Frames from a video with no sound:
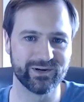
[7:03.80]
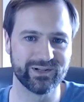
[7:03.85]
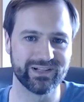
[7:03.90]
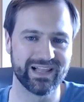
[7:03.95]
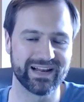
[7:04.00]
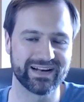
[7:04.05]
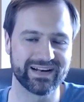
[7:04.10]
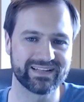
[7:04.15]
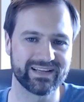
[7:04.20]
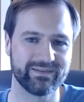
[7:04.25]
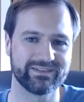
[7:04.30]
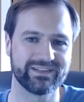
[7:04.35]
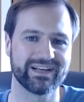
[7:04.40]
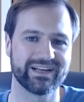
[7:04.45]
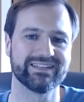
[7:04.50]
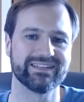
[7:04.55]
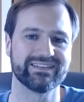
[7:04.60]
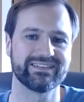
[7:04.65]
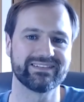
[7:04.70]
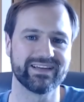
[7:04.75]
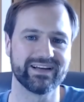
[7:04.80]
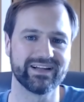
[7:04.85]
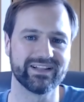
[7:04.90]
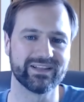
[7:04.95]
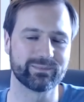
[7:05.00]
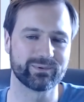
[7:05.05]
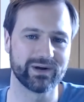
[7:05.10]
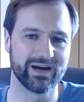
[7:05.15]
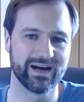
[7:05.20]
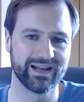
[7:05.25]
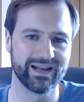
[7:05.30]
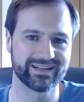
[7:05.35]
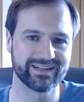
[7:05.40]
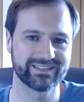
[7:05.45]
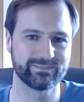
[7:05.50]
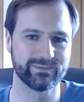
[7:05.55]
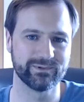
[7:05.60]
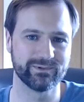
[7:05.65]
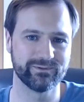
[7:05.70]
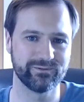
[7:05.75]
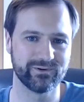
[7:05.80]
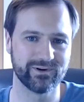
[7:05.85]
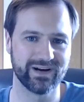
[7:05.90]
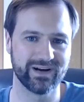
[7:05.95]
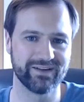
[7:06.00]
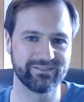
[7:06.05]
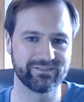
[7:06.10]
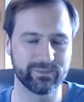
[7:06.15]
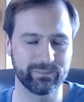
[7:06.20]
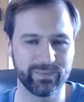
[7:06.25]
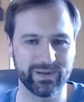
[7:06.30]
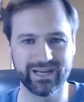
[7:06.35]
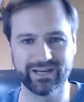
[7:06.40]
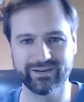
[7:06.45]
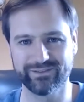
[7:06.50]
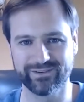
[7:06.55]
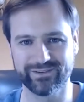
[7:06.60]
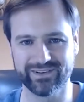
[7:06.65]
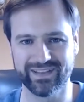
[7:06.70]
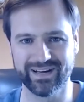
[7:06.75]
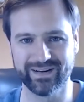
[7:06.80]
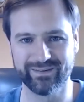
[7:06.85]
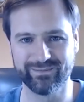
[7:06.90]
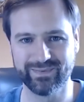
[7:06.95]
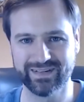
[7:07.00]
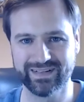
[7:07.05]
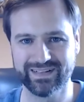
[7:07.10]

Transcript: a lot of times I can sell the products before I have to pay for them.